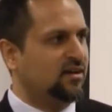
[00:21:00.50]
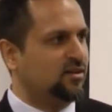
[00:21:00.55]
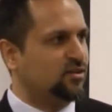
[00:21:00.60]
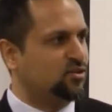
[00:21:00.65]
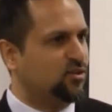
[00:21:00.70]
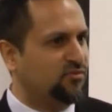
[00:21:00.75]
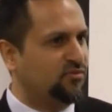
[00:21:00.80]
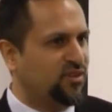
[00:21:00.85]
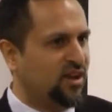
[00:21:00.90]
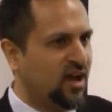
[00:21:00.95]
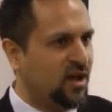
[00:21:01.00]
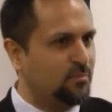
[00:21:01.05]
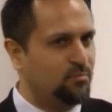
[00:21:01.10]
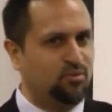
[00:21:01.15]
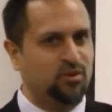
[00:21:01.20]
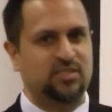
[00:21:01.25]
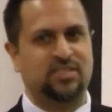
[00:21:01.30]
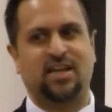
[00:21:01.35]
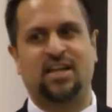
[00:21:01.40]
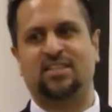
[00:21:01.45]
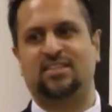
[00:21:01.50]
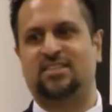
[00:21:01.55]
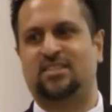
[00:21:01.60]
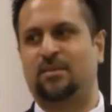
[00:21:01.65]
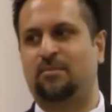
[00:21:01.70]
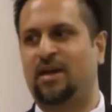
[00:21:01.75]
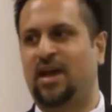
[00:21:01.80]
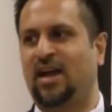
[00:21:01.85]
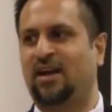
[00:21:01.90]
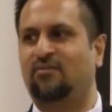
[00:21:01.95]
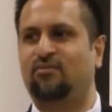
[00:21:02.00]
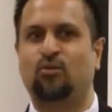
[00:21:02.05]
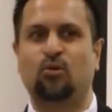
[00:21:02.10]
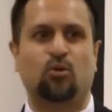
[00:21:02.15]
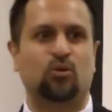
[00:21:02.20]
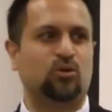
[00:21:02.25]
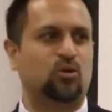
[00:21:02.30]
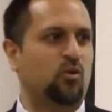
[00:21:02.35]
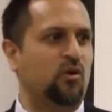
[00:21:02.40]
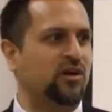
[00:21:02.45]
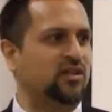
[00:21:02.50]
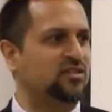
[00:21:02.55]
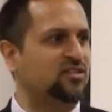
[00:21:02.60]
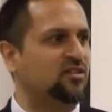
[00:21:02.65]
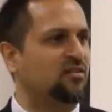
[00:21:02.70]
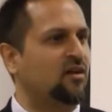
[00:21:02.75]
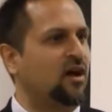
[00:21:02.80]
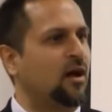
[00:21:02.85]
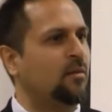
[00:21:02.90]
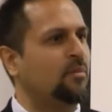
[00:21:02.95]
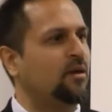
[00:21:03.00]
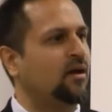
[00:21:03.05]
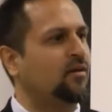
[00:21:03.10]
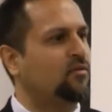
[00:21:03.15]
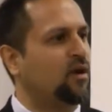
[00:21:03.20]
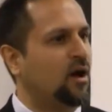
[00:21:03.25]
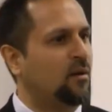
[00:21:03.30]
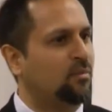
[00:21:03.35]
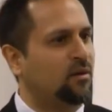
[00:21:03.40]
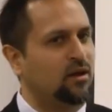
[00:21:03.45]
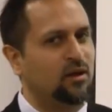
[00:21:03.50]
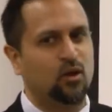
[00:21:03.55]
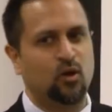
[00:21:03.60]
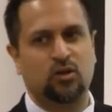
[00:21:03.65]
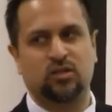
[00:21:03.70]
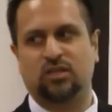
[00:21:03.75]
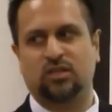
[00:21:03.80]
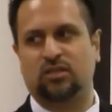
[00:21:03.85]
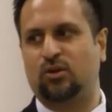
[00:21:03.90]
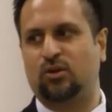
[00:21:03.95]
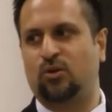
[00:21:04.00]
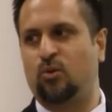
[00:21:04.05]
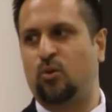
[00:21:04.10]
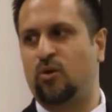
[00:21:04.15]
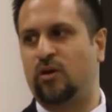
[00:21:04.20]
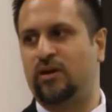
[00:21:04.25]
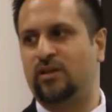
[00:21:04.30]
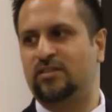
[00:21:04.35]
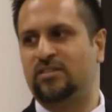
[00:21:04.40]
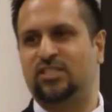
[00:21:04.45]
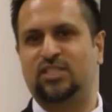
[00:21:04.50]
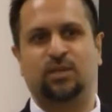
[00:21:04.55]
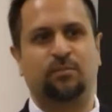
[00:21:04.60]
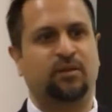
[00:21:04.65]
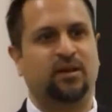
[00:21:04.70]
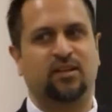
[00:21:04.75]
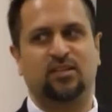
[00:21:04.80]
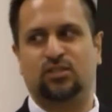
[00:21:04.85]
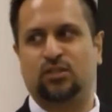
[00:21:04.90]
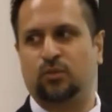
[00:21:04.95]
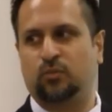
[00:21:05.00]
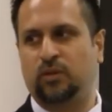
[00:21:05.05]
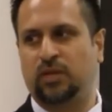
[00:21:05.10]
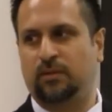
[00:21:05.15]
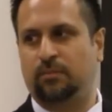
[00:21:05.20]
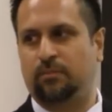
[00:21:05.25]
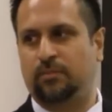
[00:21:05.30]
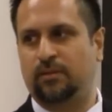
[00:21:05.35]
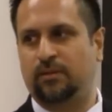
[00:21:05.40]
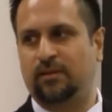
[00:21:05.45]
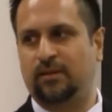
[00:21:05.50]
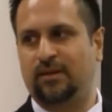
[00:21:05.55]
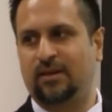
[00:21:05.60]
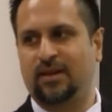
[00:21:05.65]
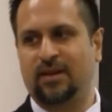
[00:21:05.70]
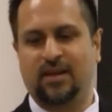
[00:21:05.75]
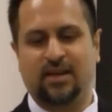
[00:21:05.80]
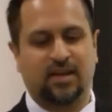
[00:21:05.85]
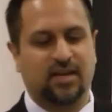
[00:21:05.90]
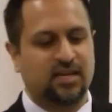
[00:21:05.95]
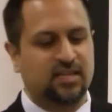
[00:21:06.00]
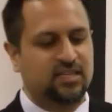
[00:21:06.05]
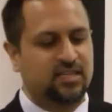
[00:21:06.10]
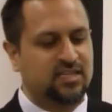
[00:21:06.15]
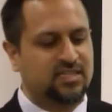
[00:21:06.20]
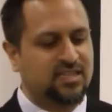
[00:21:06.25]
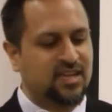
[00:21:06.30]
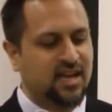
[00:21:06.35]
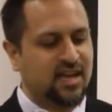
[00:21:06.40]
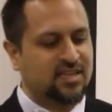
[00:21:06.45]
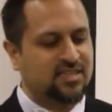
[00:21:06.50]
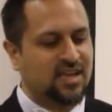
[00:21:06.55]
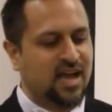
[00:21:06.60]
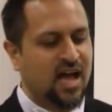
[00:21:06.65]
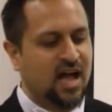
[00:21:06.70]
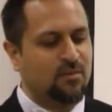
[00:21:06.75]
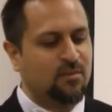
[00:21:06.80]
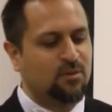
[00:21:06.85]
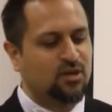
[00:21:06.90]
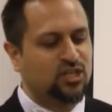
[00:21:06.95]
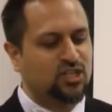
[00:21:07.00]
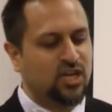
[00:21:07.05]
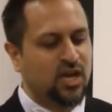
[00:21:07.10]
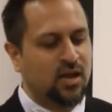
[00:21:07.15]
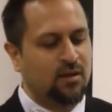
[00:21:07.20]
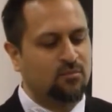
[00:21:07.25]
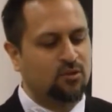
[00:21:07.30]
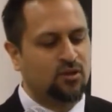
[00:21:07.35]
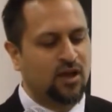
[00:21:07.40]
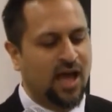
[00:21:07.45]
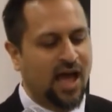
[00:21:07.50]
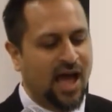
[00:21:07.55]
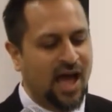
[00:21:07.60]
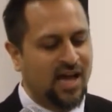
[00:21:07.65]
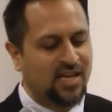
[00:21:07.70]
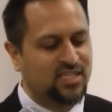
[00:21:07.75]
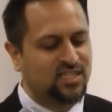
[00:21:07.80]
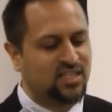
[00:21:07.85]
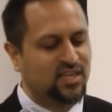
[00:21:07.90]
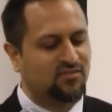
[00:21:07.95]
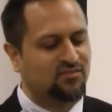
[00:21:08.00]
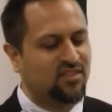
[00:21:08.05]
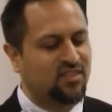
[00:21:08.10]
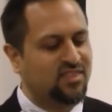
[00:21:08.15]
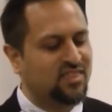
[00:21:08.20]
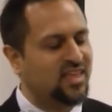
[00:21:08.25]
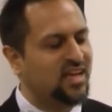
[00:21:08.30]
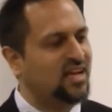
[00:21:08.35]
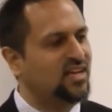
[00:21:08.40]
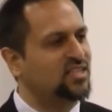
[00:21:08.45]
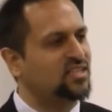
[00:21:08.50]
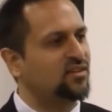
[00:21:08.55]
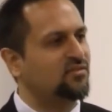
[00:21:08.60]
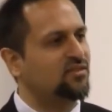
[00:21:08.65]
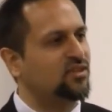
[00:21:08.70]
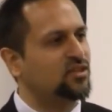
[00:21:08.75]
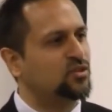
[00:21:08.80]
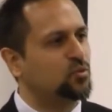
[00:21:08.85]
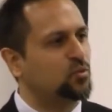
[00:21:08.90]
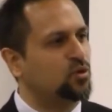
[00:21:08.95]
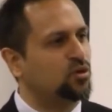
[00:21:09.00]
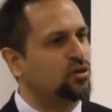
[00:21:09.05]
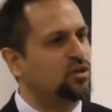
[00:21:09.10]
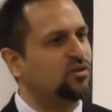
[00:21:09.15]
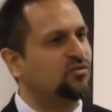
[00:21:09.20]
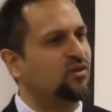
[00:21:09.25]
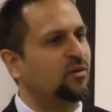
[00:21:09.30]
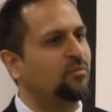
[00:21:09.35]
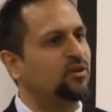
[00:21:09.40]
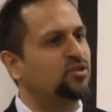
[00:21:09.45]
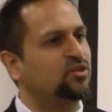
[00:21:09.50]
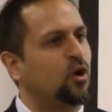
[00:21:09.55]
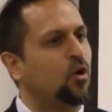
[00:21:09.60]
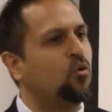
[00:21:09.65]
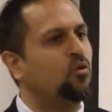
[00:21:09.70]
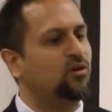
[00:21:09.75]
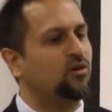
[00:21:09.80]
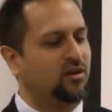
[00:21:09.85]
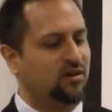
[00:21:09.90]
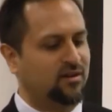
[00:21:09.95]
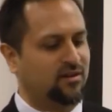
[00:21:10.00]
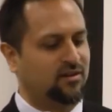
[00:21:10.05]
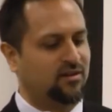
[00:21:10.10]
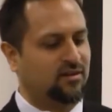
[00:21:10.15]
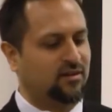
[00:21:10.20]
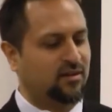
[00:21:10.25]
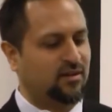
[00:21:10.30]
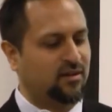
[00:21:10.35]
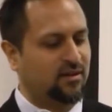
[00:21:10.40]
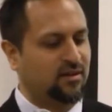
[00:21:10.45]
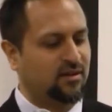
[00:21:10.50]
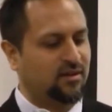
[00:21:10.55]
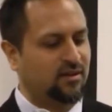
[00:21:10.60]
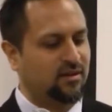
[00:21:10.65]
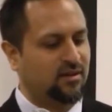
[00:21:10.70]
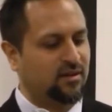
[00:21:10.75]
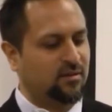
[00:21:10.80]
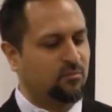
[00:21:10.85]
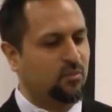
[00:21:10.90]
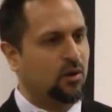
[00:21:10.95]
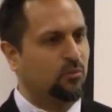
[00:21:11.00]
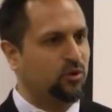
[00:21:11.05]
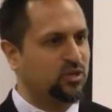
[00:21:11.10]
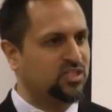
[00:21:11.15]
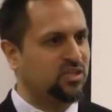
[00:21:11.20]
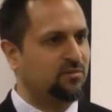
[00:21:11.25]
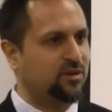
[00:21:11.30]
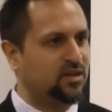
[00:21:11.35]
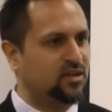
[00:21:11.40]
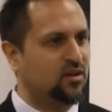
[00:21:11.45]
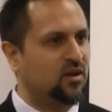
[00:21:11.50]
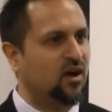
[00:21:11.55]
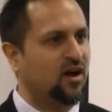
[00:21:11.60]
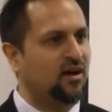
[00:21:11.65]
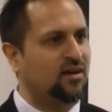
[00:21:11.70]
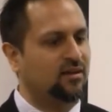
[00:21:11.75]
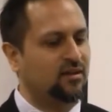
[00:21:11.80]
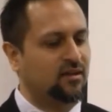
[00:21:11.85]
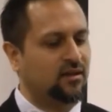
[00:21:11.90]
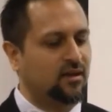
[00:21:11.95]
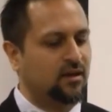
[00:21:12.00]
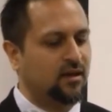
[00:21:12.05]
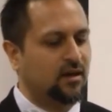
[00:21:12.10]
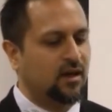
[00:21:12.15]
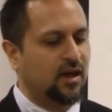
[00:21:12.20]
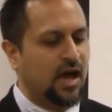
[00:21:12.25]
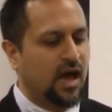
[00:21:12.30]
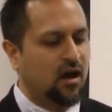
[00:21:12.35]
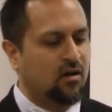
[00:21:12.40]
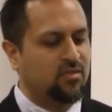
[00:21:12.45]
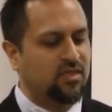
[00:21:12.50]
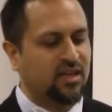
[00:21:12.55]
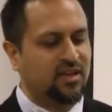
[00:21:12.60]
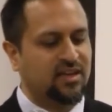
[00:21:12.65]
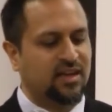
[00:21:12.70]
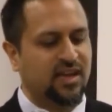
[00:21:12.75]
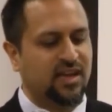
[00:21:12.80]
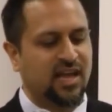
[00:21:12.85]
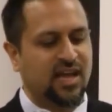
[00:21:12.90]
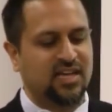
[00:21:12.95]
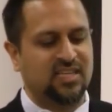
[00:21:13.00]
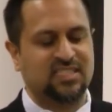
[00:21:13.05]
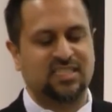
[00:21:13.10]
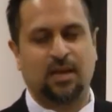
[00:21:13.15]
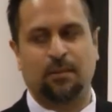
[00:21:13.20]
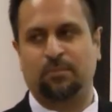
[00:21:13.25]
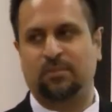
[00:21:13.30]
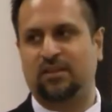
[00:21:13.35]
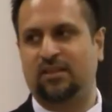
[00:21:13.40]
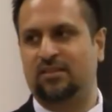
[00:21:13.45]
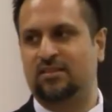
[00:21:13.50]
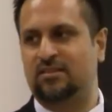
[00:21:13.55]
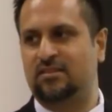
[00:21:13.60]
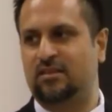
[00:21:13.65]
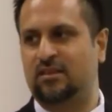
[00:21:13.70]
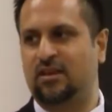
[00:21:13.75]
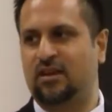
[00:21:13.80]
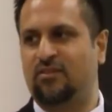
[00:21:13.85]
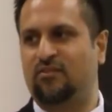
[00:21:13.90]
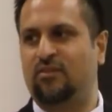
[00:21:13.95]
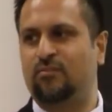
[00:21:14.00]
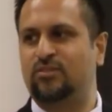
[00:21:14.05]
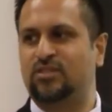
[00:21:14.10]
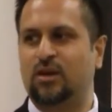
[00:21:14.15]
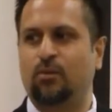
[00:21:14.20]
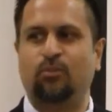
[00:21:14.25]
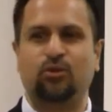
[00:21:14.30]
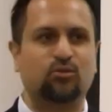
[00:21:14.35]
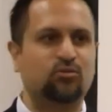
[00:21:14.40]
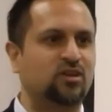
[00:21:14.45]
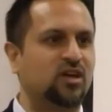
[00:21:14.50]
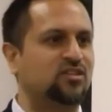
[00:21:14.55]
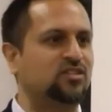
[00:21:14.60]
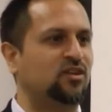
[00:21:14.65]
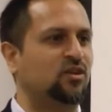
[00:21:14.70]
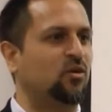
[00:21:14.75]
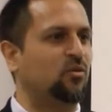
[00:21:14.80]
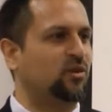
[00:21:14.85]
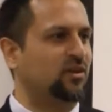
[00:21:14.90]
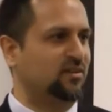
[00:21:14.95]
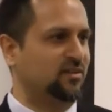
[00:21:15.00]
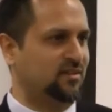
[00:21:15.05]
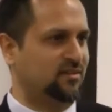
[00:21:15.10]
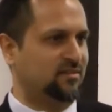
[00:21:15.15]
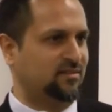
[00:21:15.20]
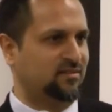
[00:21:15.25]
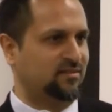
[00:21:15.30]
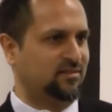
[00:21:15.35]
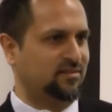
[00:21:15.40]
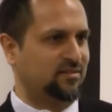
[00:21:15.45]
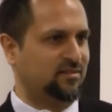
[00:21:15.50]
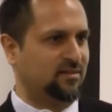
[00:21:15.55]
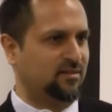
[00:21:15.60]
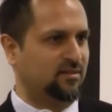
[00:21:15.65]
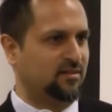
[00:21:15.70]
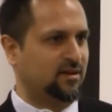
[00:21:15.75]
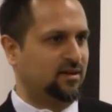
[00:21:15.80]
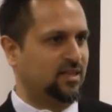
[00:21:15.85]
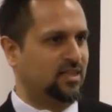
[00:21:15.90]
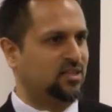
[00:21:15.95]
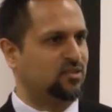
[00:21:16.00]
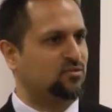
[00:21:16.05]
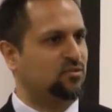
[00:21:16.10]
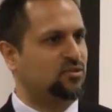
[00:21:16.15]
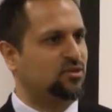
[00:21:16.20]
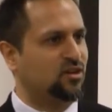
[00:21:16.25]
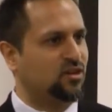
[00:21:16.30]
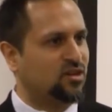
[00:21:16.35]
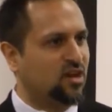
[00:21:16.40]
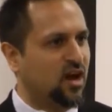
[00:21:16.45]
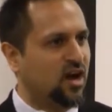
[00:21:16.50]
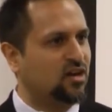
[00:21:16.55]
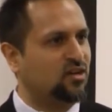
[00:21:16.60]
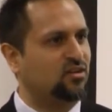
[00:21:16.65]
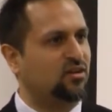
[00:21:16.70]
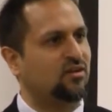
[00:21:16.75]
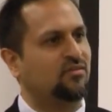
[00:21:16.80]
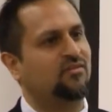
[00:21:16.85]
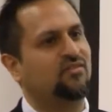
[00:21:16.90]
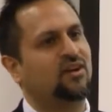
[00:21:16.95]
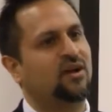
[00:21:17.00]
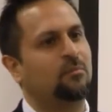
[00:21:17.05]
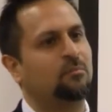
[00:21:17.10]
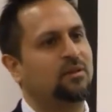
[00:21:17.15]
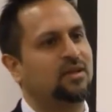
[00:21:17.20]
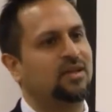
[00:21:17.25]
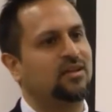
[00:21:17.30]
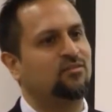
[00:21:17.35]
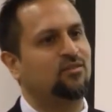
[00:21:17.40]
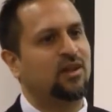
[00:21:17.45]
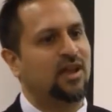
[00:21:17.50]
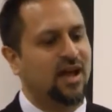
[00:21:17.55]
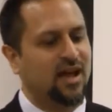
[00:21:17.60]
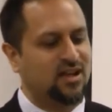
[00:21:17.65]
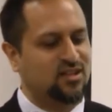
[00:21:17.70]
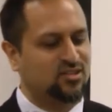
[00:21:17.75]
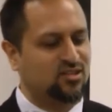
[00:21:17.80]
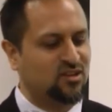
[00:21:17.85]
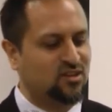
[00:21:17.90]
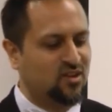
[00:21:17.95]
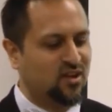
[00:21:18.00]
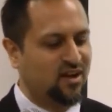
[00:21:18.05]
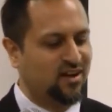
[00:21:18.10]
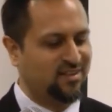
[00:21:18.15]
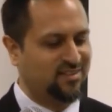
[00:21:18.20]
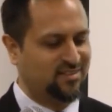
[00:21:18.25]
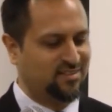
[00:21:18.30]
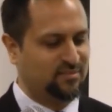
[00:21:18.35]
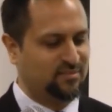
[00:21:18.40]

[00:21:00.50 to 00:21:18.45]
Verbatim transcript: Sufyan presents the bag of gold coins to Rabia. Rabia looks coins and she begins to weep. She says, I'm ashamed to ask of the things of this world from its owner, by which he meant God. How then can I accept this from someone who doesn't know it? And this was her doctrine of complete reliance on God.